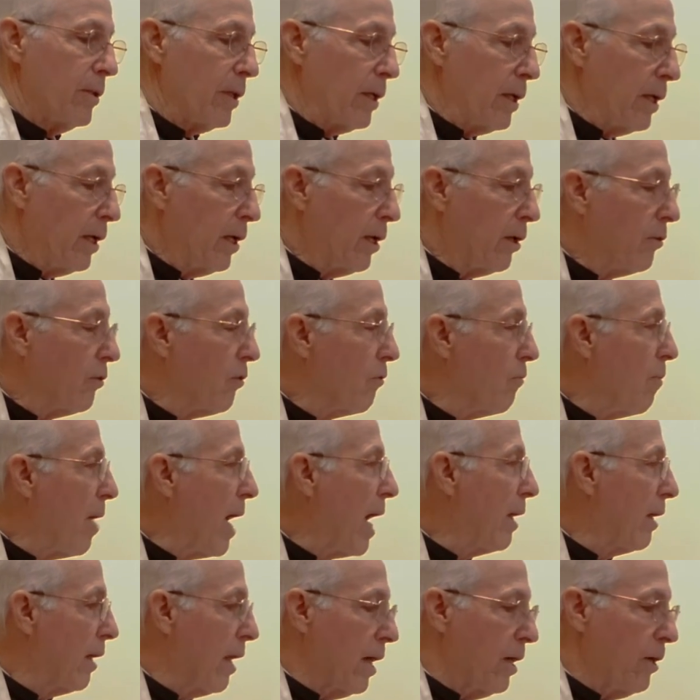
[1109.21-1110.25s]
The end of
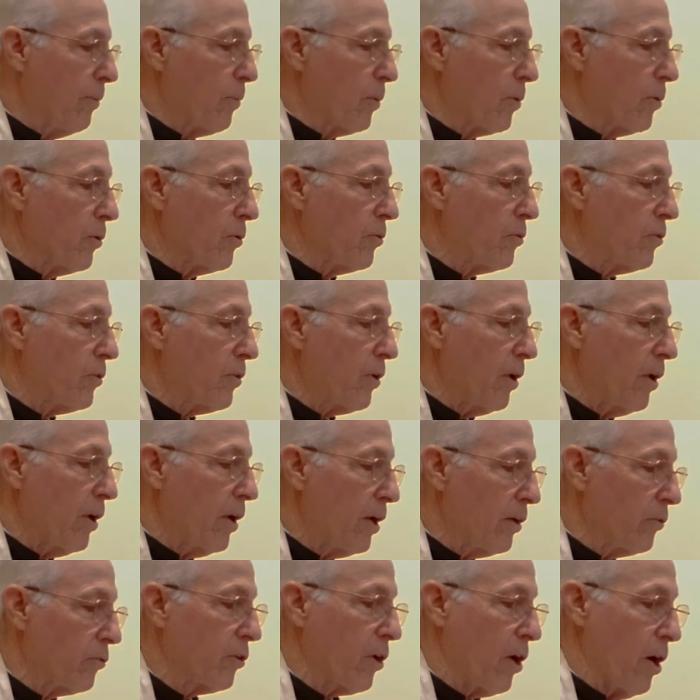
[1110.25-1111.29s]
my labors
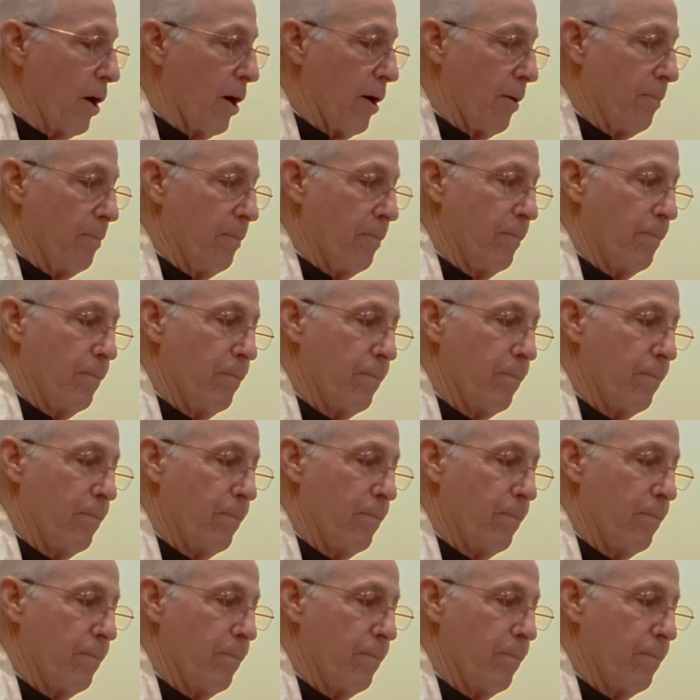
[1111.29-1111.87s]
has come.